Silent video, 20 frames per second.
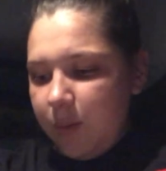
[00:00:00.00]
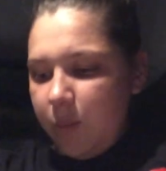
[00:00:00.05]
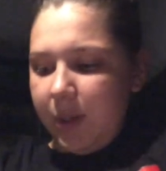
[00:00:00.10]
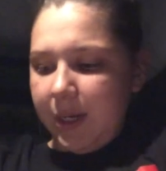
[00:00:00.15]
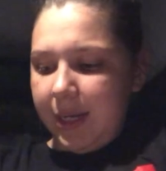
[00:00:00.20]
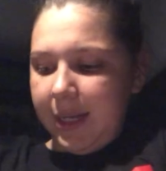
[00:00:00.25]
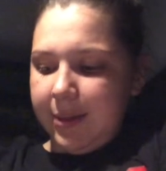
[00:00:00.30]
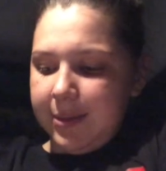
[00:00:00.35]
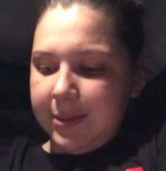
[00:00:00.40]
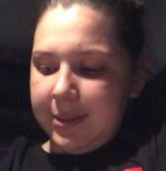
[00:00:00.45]

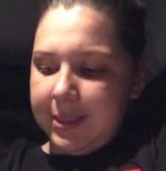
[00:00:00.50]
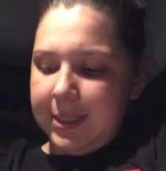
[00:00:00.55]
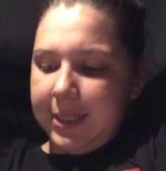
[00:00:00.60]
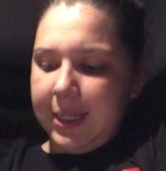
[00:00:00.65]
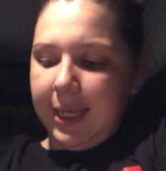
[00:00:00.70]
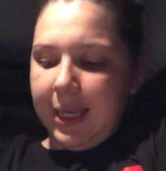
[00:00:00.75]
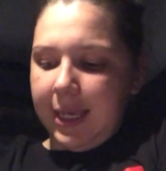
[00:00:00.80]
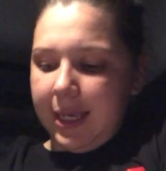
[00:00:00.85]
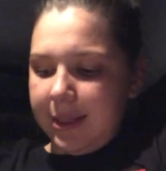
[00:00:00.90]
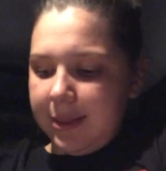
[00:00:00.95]
What else did
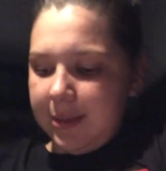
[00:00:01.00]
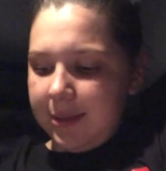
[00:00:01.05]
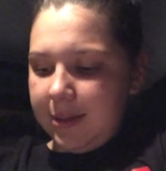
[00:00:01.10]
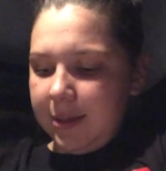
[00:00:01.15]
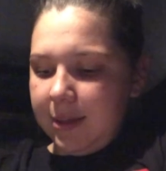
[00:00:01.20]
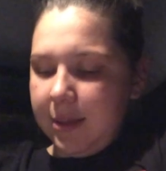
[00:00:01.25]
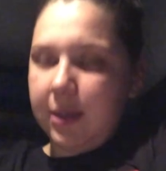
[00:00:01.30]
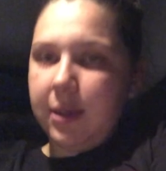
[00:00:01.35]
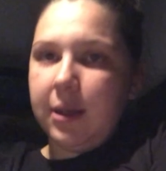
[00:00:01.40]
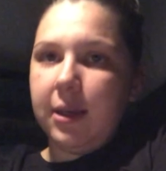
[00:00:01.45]
I get?
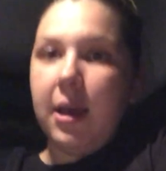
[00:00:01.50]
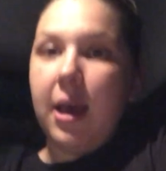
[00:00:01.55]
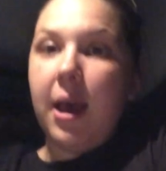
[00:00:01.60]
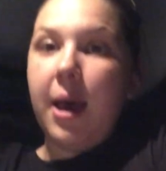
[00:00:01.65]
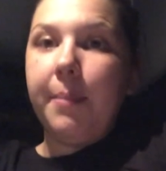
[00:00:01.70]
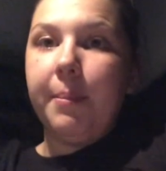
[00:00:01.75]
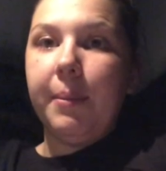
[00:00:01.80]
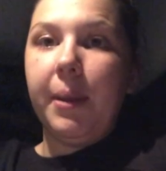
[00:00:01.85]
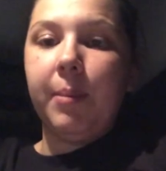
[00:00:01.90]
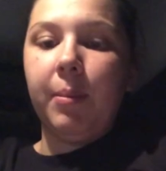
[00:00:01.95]

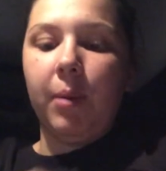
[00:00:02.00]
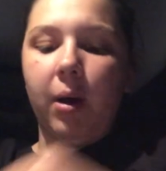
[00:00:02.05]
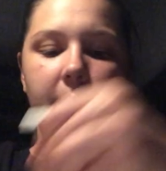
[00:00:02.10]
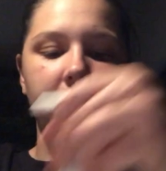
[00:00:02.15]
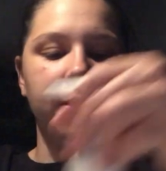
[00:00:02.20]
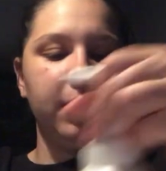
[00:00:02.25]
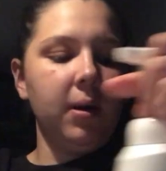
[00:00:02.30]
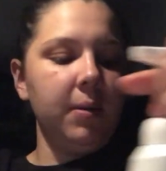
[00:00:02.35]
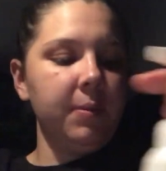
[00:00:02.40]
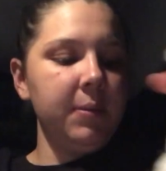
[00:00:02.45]
My
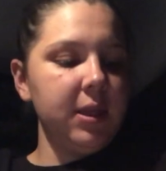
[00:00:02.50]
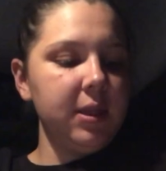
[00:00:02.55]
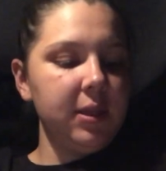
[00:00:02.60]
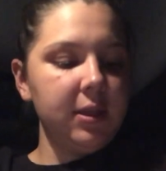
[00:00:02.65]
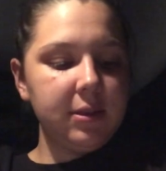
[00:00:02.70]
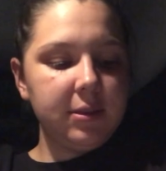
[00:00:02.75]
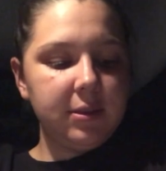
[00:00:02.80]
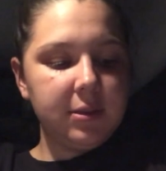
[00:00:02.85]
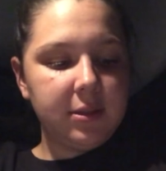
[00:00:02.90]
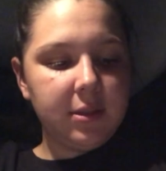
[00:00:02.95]
mom got me
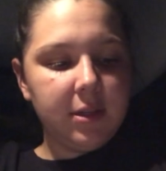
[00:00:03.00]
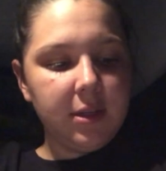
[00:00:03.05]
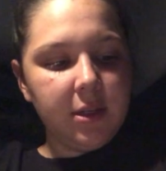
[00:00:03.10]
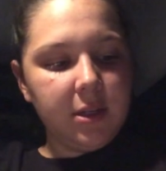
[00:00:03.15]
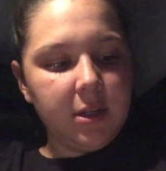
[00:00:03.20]
this